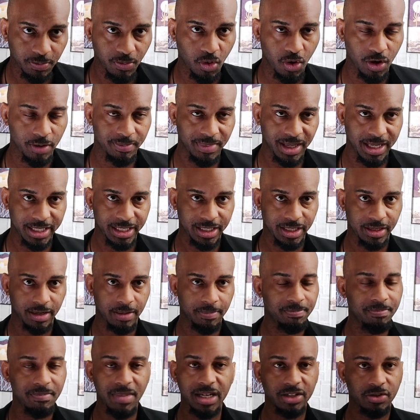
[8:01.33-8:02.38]
more money,
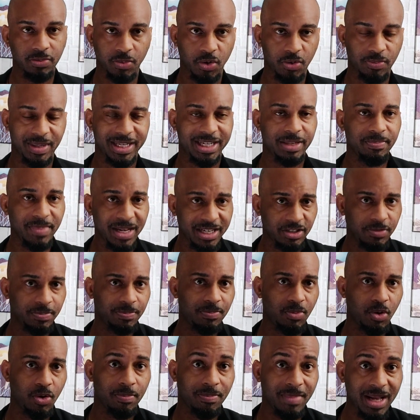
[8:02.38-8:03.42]

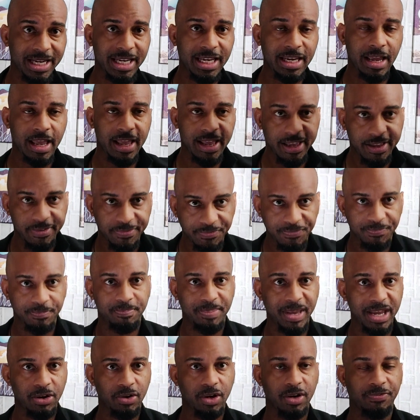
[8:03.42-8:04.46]
if
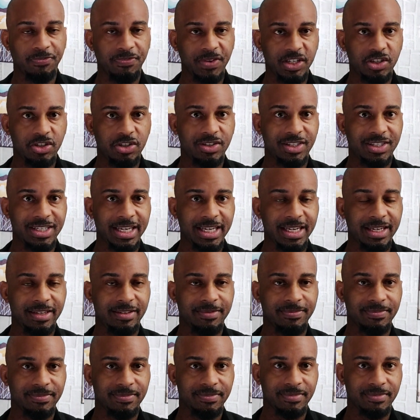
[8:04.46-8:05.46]
better efficiency,